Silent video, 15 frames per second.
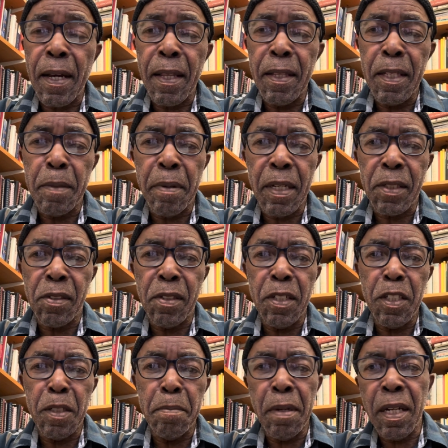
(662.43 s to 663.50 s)
this person
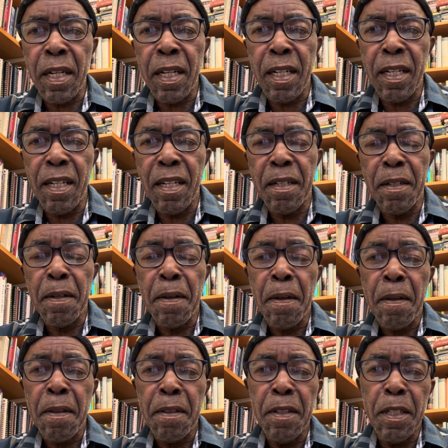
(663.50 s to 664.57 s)
is bad,
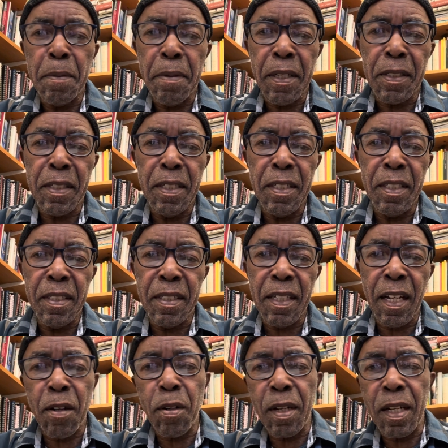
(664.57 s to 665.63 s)
this person is
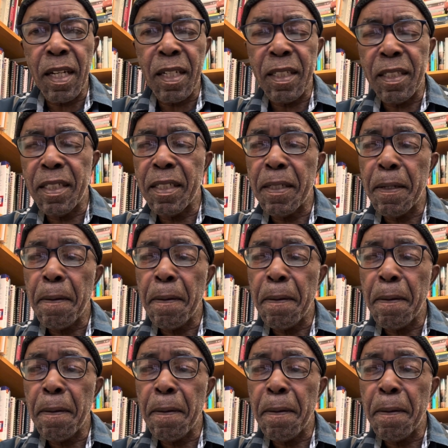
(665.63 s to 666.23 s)
arrogant.